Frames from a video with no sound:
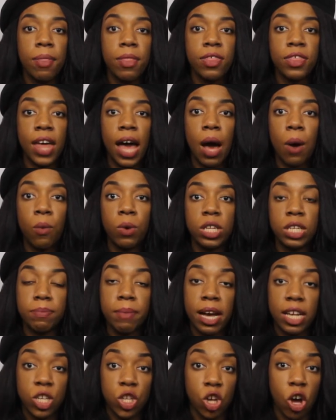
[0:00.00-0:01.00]
That was
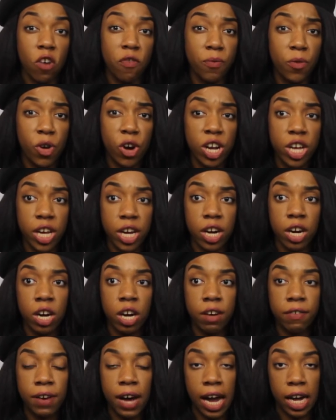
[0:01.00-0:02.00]
my sophomore year
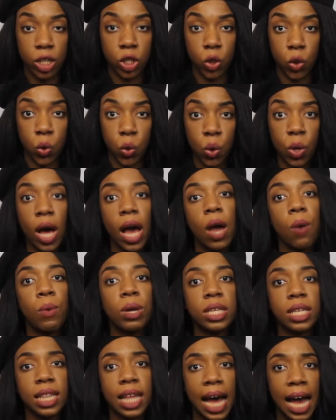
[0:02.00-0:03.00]
of high school. I
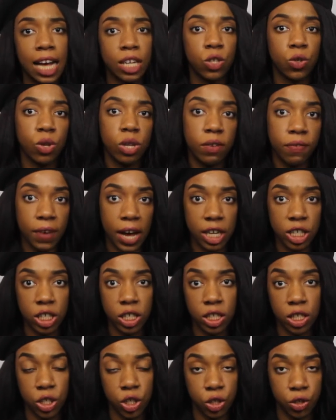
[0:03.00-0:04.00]
went to the High School of Fashion
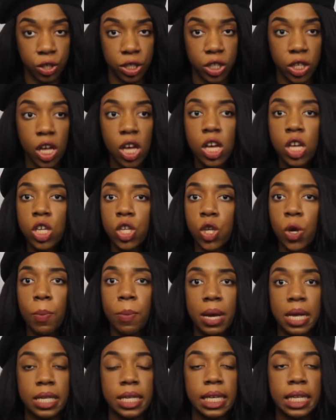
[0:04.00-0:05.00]
Industries. So
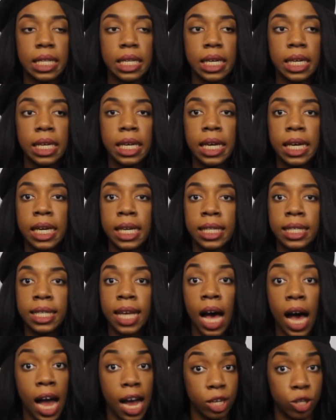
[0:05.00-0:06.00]
basically it's
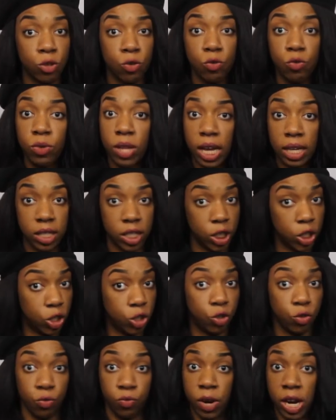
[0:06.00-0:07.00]
a high school that
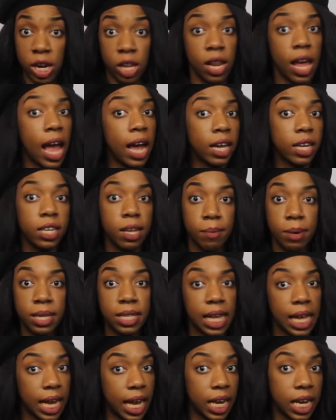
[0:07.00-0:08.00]
teaches you regular academics
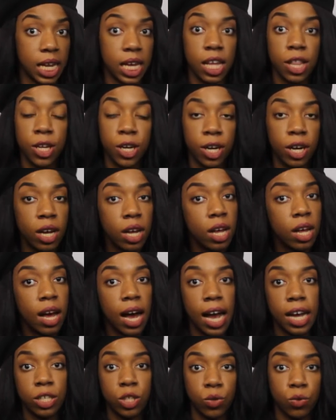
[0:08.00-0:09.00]
like any other
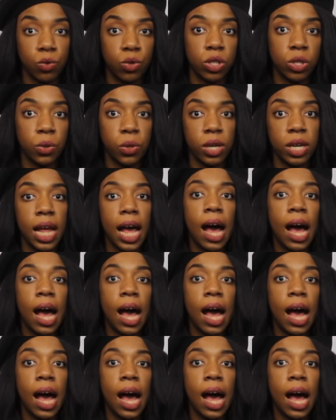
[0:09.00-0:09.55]
high school student.